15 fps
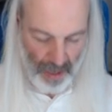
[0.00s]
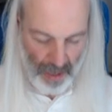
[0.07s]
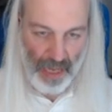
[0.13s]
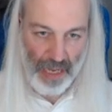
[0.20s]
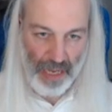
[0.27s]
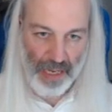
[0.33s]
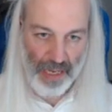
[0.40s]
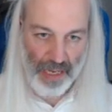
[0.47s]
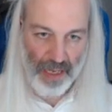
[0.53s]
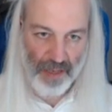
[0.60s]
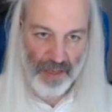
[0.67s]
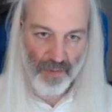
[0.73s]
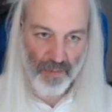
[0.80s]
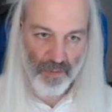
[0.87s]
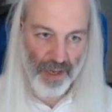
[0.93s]

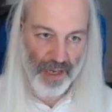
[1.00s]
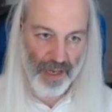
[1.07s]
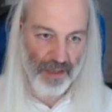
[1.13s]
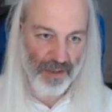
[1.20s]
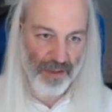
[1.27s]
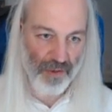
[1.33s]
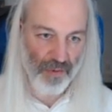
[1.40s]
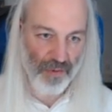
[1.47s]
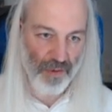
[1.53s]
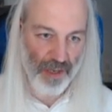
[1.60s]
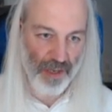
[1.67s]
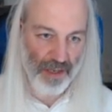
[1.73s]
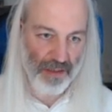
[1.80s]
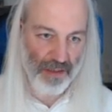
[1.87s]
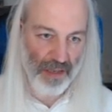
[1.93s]
And we can do
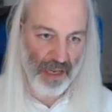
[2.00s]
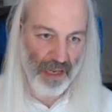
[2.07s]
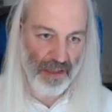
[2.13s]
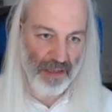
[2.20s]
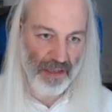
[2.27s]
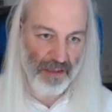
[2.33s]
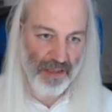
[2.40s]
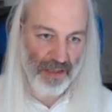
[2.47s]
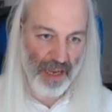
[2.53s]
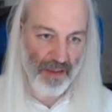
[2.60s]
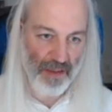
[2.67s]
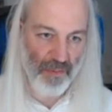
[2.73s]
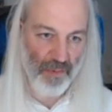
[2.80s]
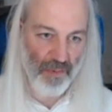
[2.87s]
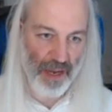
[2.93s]
it the
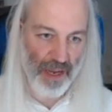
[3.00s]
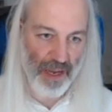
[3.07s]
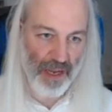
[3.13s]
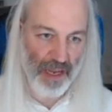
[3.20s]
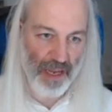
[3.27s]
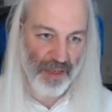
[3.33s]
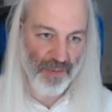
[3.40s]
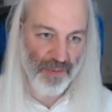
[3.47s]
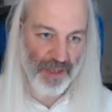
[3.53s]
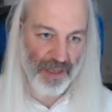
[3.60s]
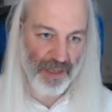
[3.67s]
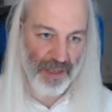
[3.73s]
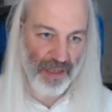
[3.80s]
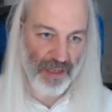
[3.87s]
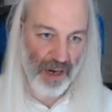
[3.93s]
same way as we
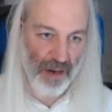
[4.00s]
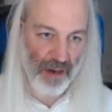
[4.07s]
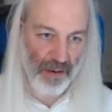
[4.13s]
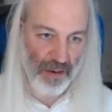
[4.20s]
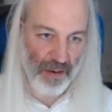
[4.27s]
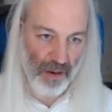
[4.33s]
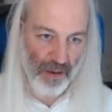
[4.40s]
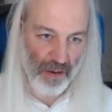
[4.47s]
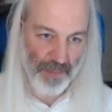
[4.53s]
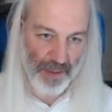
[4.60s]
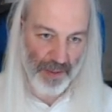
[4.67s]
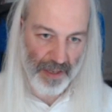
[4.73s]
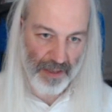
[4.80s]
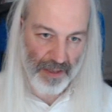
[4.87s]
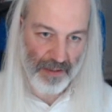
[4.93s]
did our
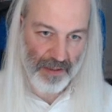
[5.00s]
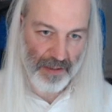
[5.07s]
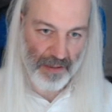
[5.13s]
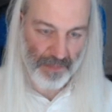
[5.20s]
cockpit.